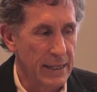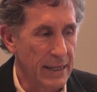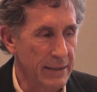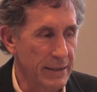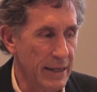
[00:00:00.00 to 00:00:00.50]

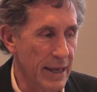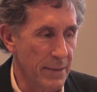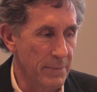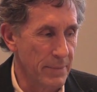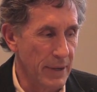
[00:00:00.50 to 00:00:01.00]
And the
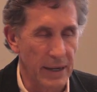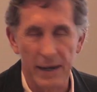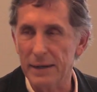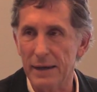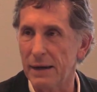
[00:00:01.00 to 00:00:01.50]
lab,
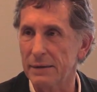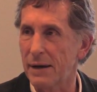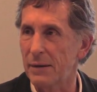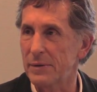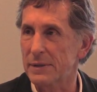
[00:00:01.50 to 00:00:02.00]

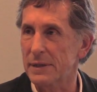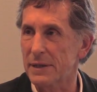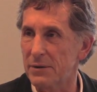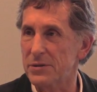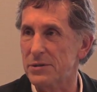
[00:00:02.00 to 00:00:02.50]
I would
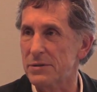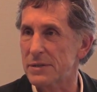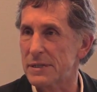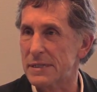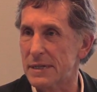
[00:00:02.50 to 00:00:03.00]
encourage you
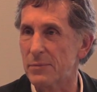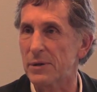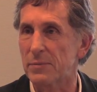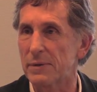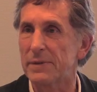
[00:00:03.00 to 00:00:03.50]
to just see
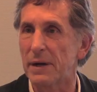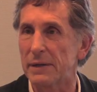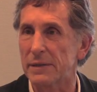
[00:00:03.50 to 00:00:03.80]
what we've done.